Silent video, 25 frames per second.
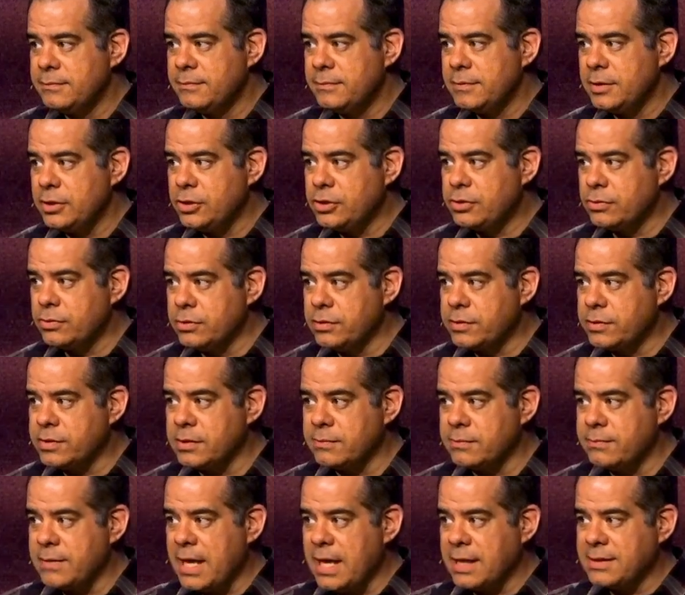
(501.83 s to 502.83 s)
In
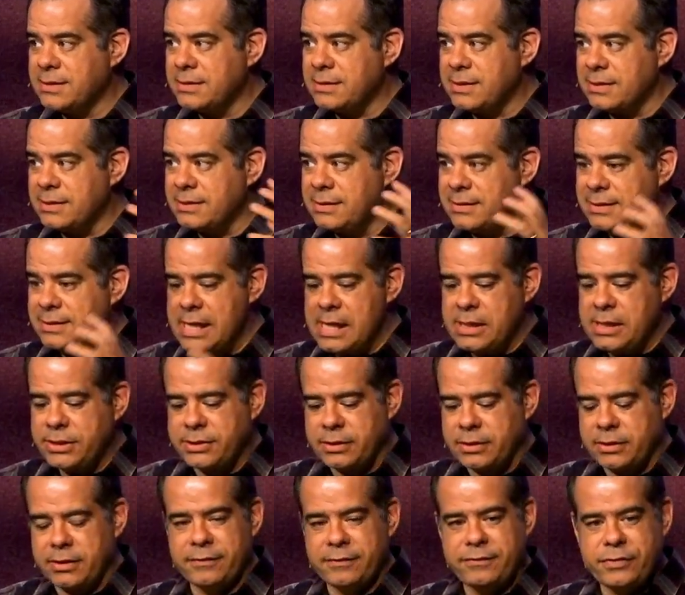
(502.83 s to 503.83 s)
Jerusalem, that's the
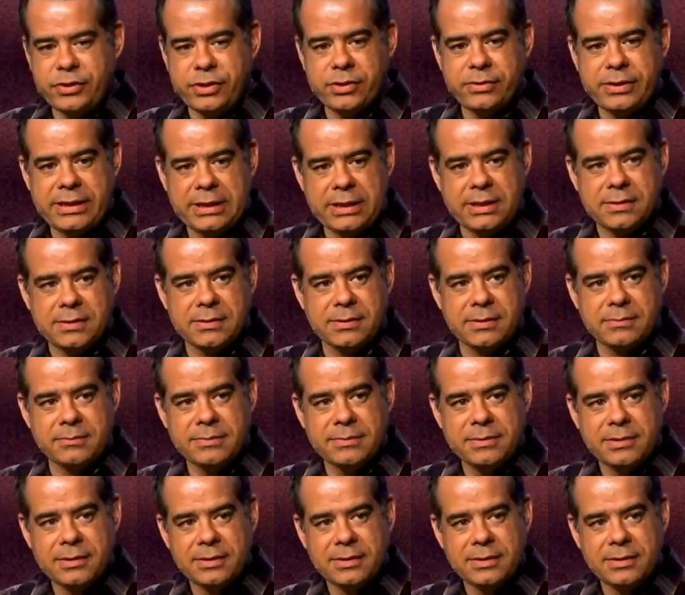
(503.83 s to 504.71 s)
center of Judaism.